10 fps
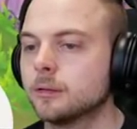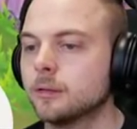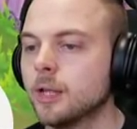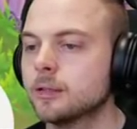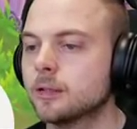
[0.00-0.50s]

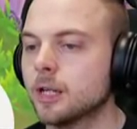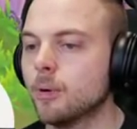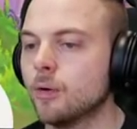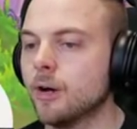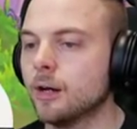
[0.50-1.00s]
Let's get a
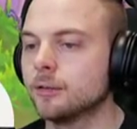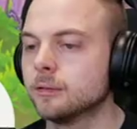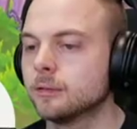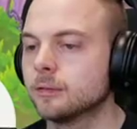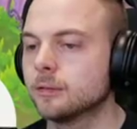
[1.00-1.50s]
move on.
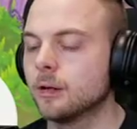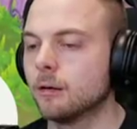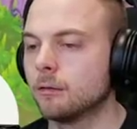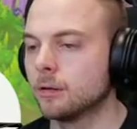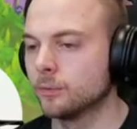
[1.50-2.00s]

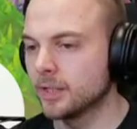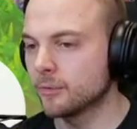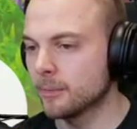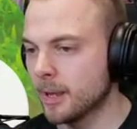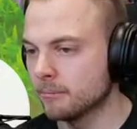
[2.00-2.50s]
Only
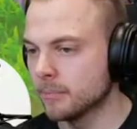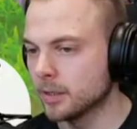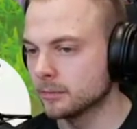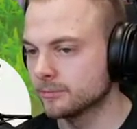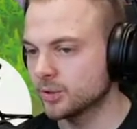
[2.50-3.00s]

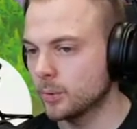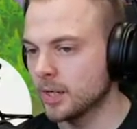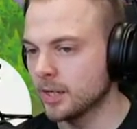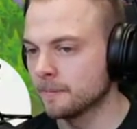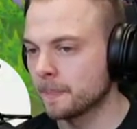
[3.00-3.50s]
remember,
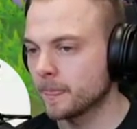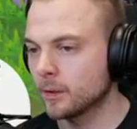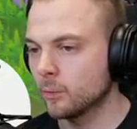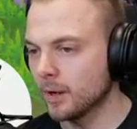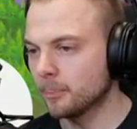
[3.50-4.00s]
Squiddy.
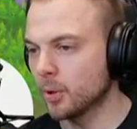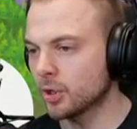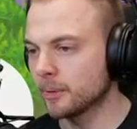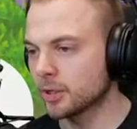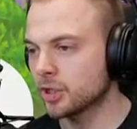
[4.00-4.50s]
Wild
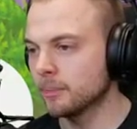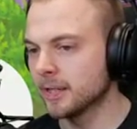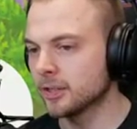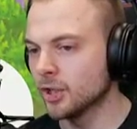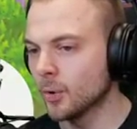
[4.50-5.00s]
Pokemon can come out
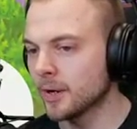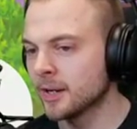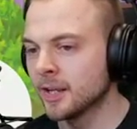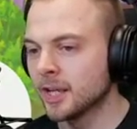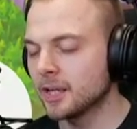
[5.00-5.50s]
of nowhere
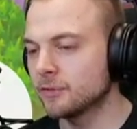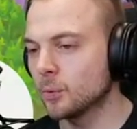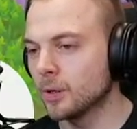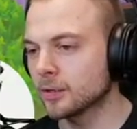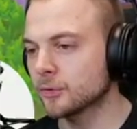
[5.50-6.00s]
if you
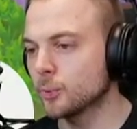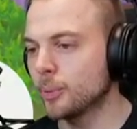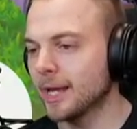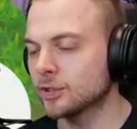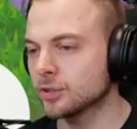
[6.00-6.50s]
walk through
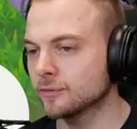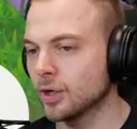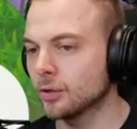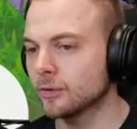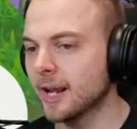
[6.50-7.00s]
patches of
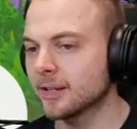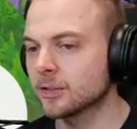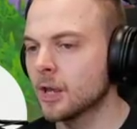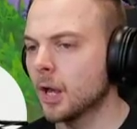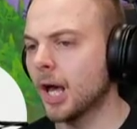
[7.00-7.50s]
tall grass.
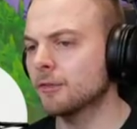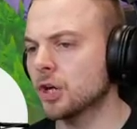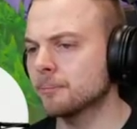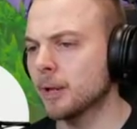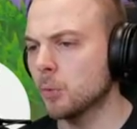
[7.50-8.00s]
I've
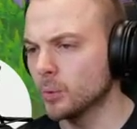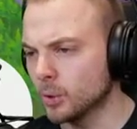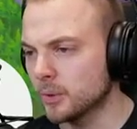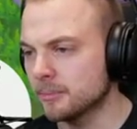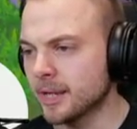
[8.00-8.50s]
got my Wooler
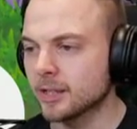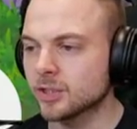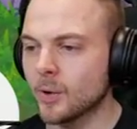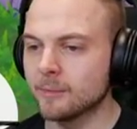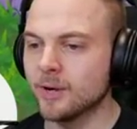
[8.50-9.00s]
with me,
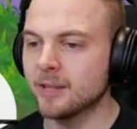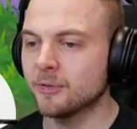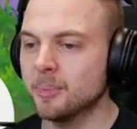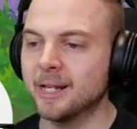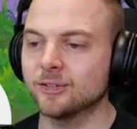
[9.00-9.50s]
so I'm ready for
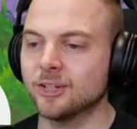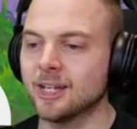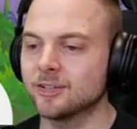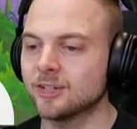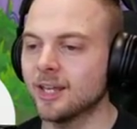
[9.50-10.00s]
battles
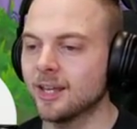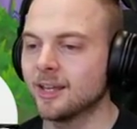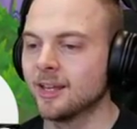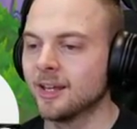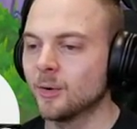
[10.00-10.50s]
against
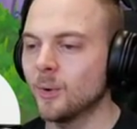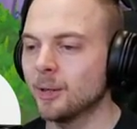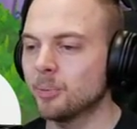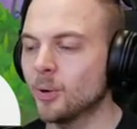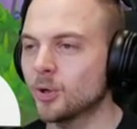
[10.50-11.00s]

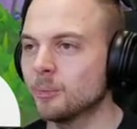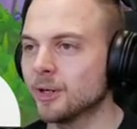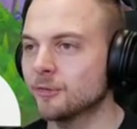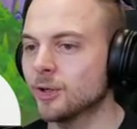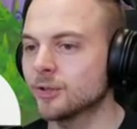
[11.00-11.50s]
wild Pokemon,
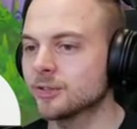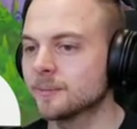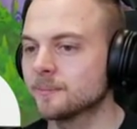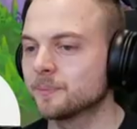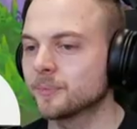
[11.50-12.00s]
of course.
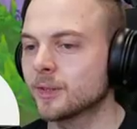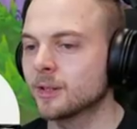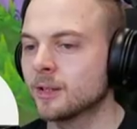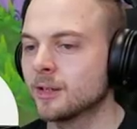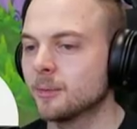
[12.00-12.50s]

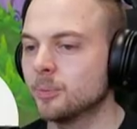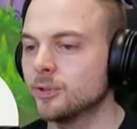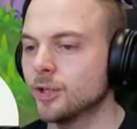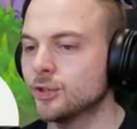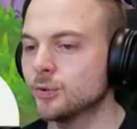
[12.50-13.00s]
But
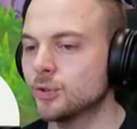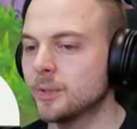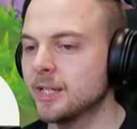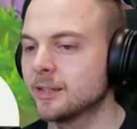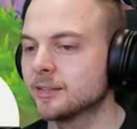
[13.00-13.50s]
not you,
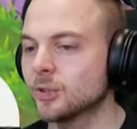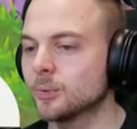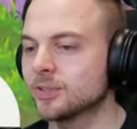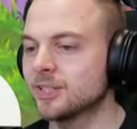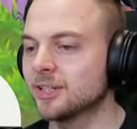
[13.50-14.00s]
Squiddy, so
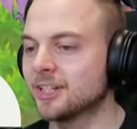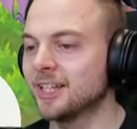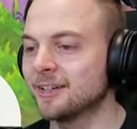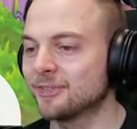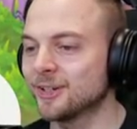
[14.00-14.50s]
we'll still
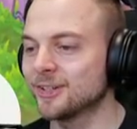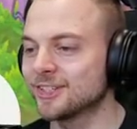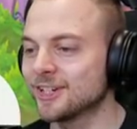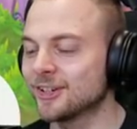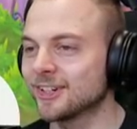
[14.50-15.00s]
clear for all the
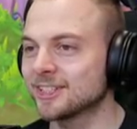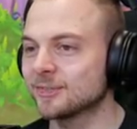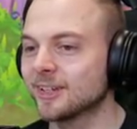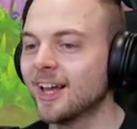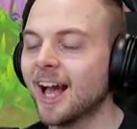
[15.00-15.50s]
tall
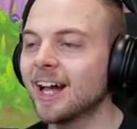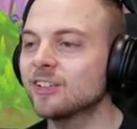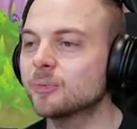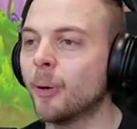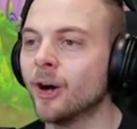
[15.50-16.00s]
grasses. I'll
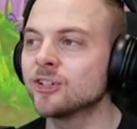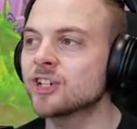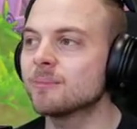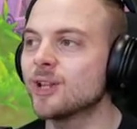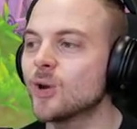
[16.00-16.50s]
just punch
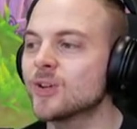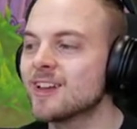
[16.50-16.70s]
him, dude.